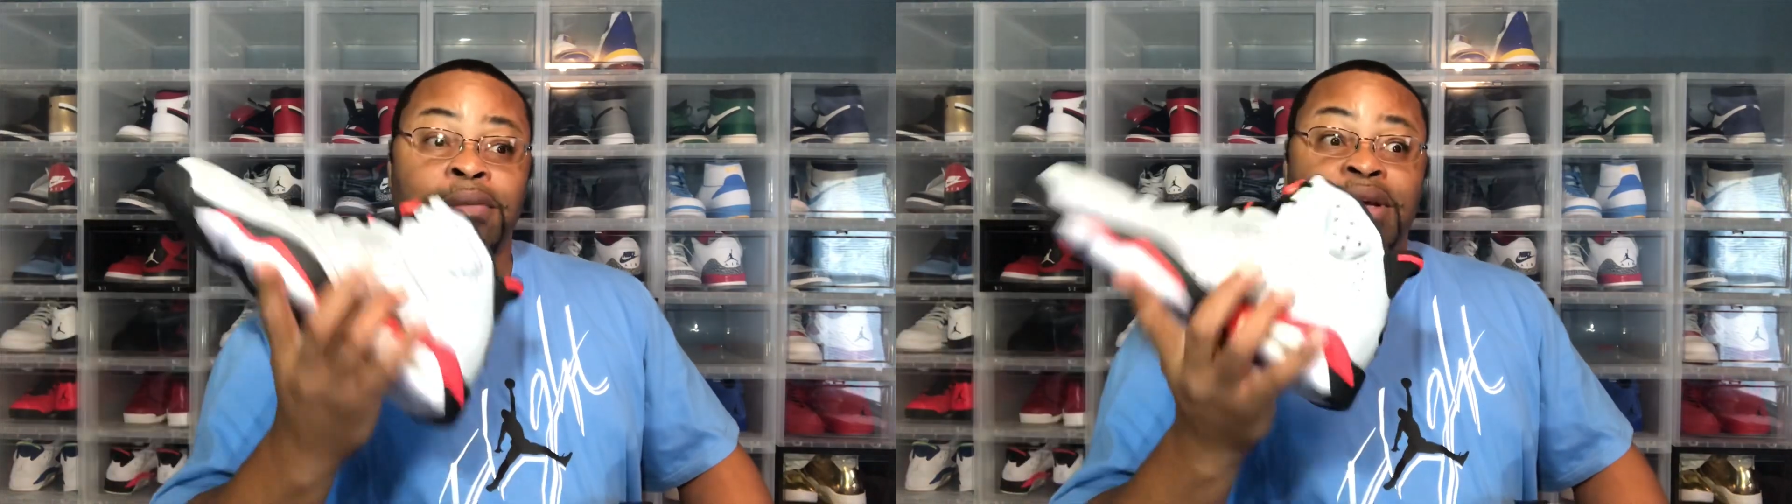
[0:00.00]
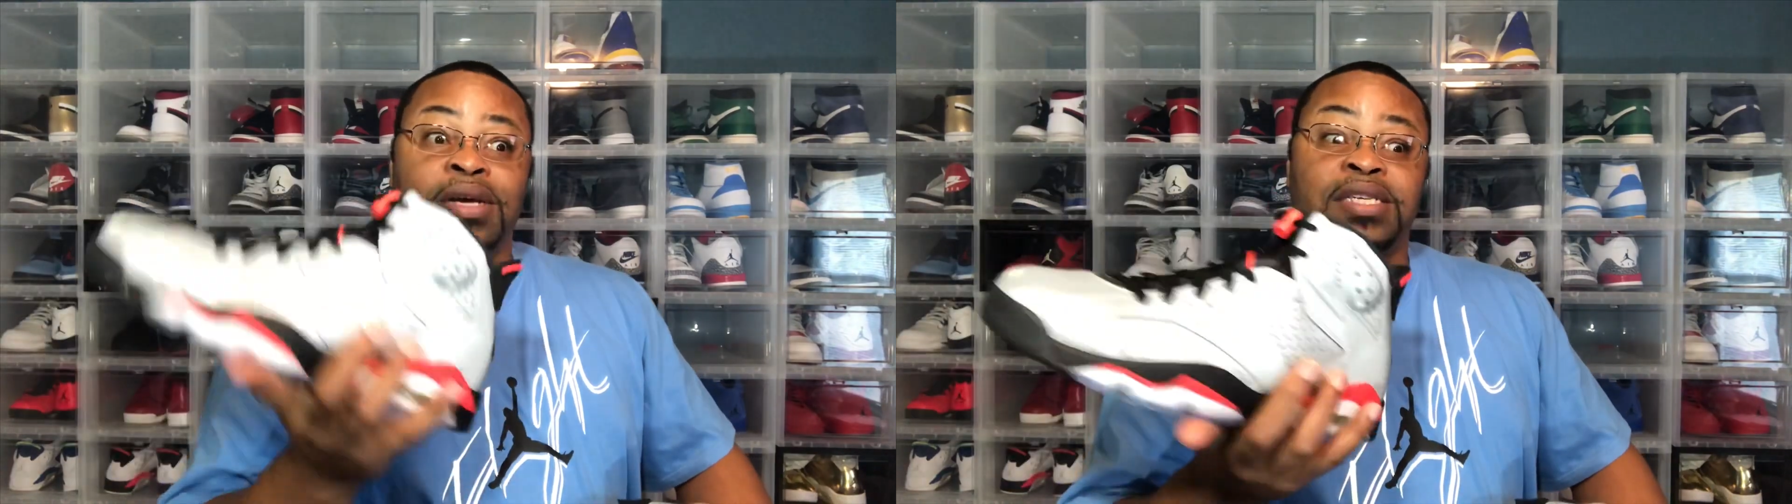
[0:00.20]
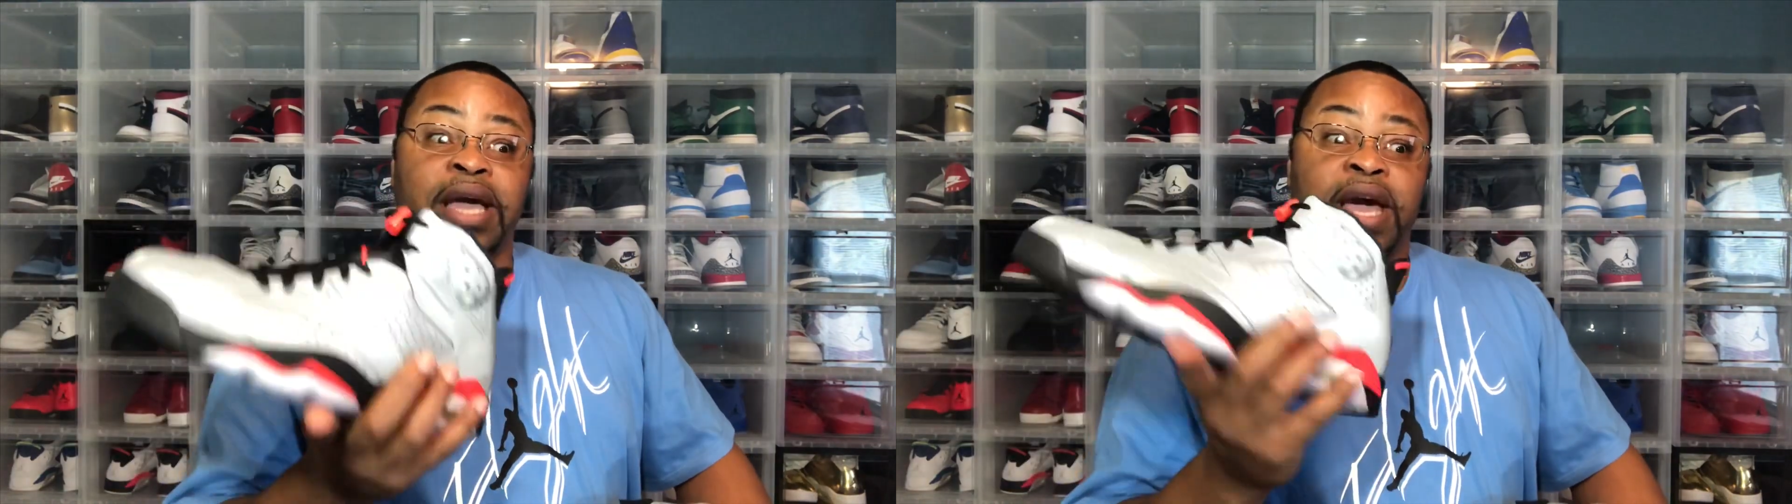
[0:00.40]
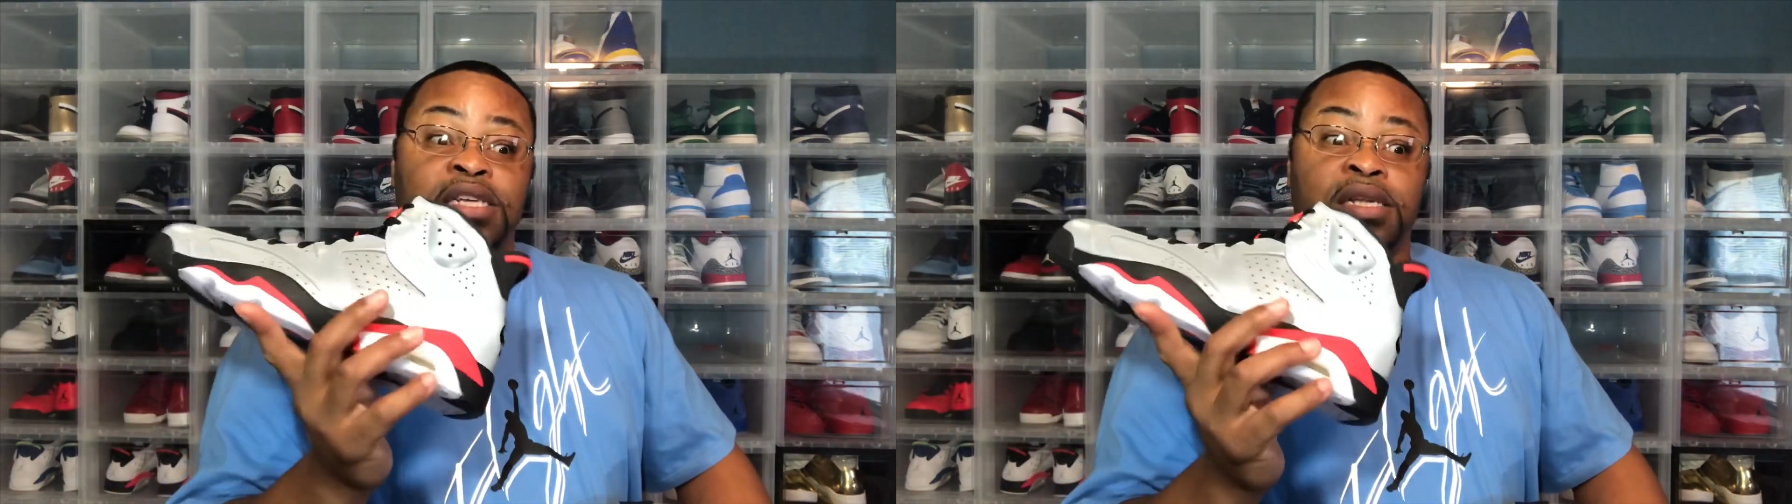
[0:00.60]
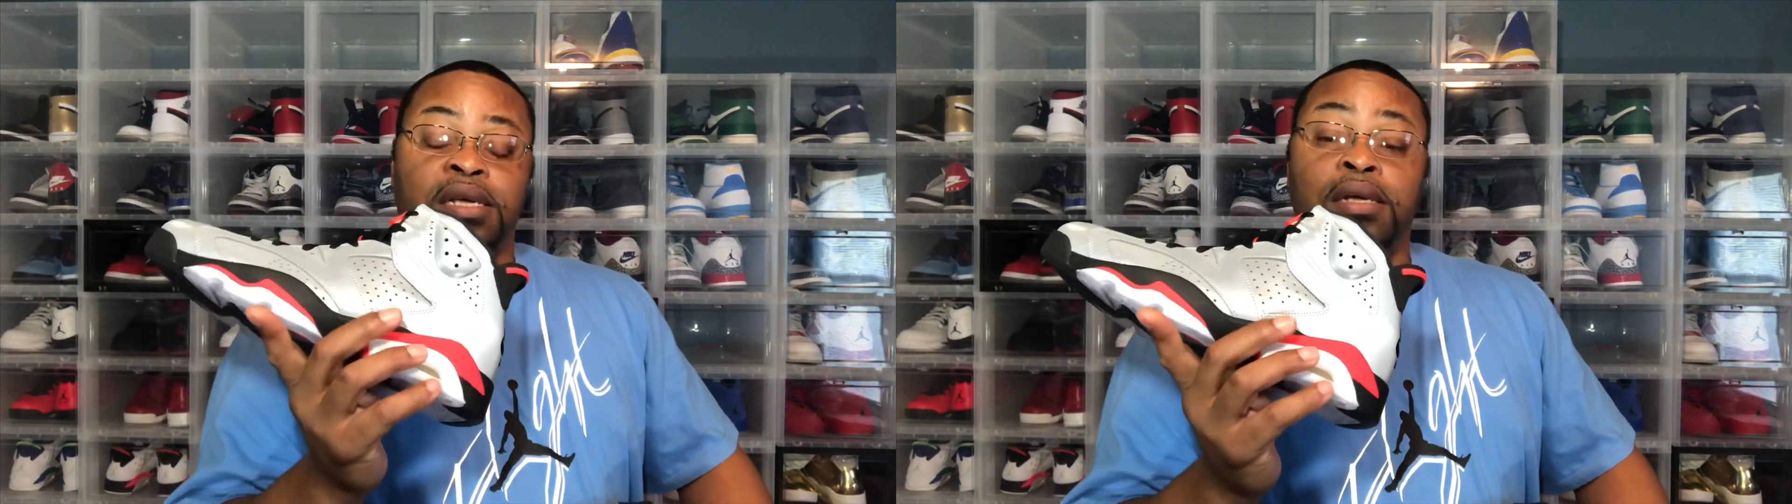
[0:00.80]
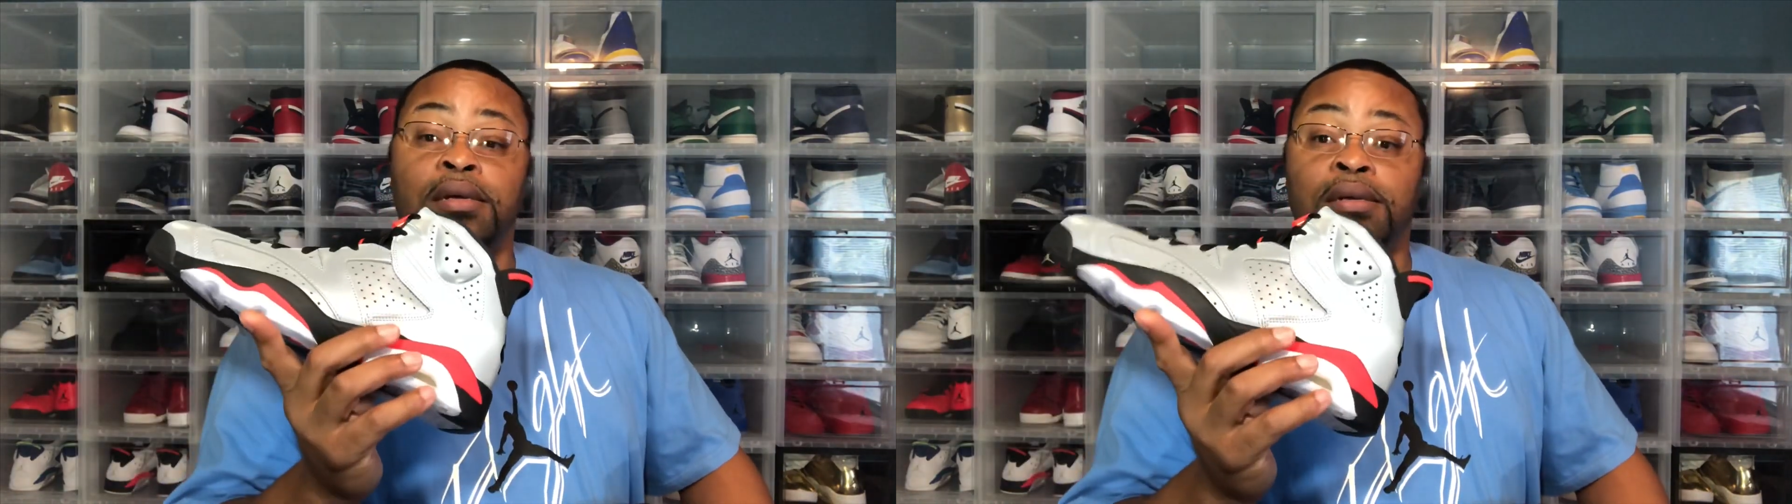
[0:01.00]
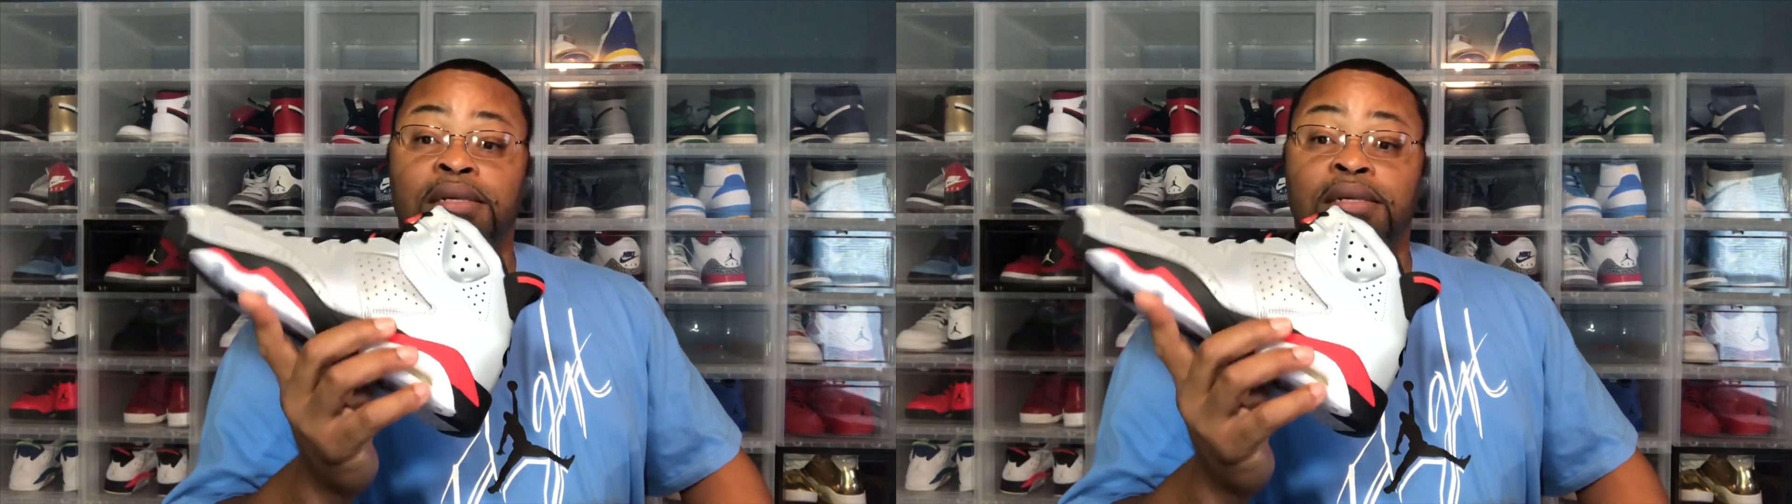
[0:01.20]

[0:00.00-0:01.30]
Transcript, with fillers: Because they actually